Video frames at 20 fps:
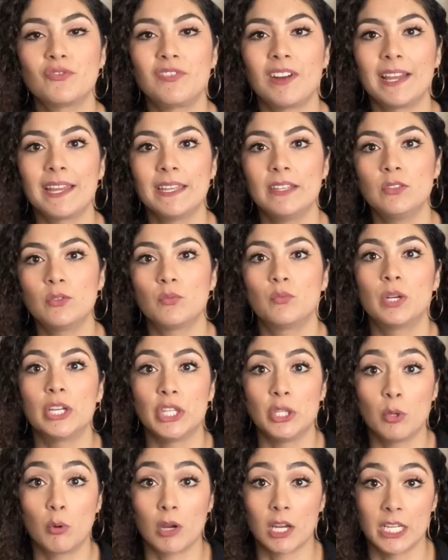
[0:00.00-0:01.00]
find
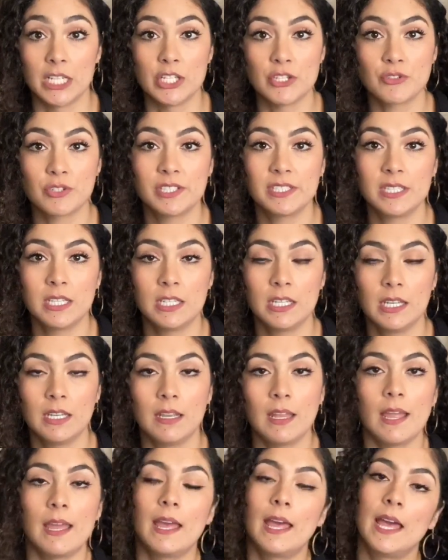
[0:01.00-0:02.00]
what you are interested in